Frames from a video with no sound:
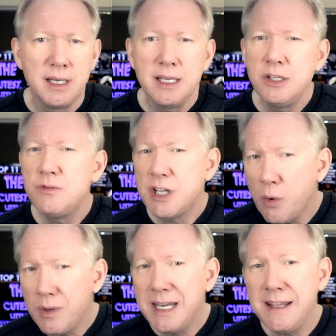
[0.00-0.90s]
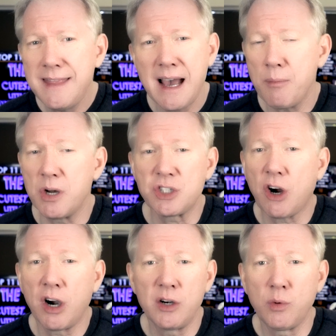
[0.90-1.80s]
You don't need that much
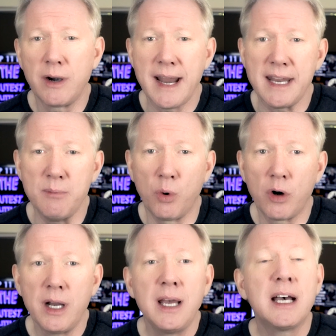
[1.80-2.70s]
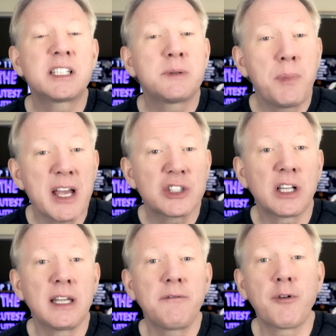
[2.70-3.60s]
hardware anymore,
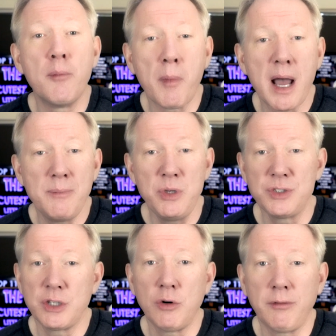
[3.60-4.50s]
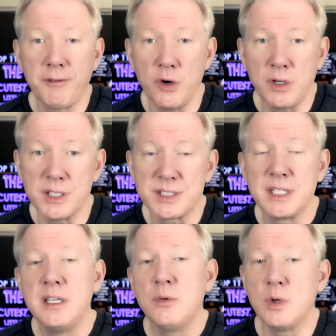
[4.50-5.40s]
especially for my musical
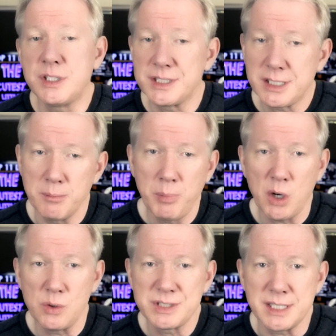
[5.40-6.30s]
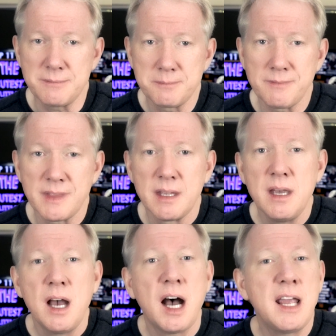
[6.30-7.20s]
focus, which is composing.
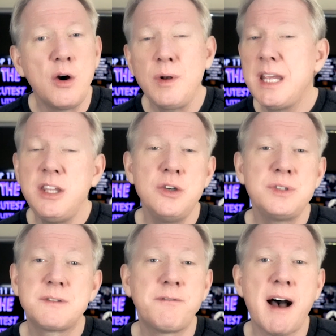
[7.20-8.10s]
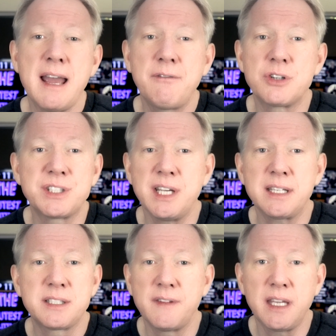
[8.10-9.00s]
I only used 5 or
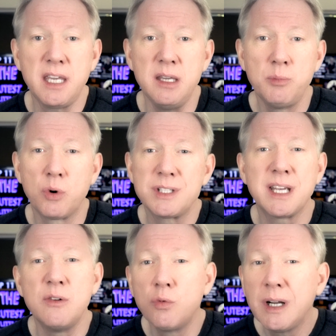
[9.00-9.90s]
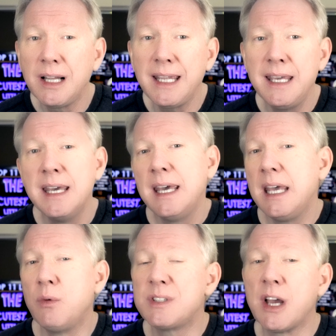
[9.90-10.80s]
6 of the keyboards, and really,
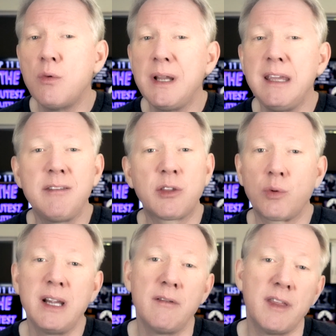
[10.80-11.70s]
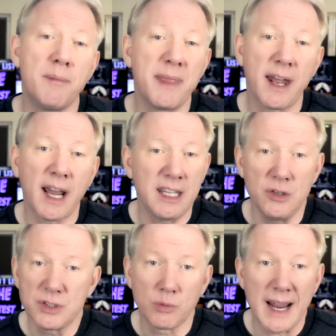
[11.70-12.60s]
it was only 3 of them that I
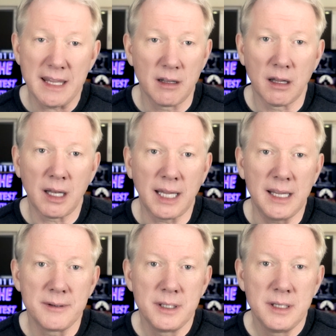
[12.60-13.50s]
used regularly.